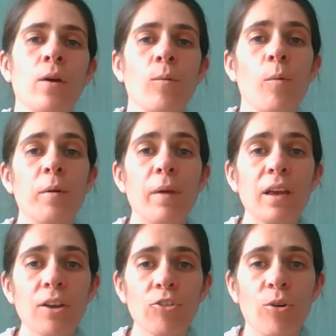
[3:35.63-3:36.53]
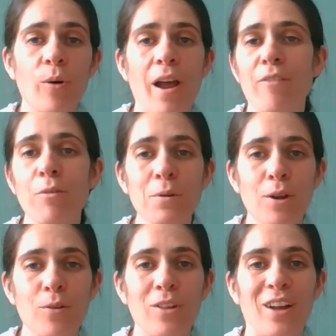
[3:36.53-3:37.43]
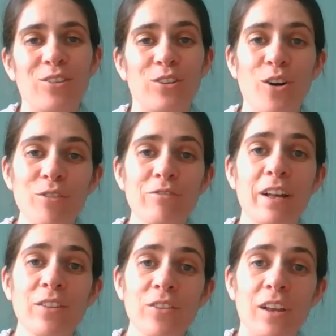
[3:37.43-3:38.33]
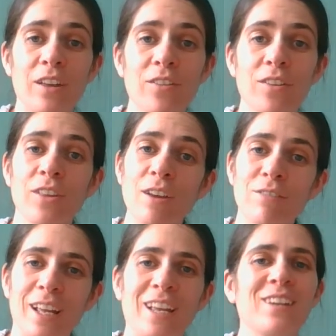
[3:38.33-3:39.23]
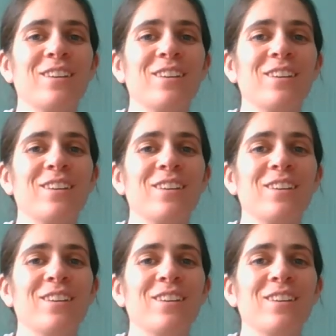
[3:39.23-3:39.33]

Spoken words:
We'll be making sure everyone knows how to cough and sneeze safely.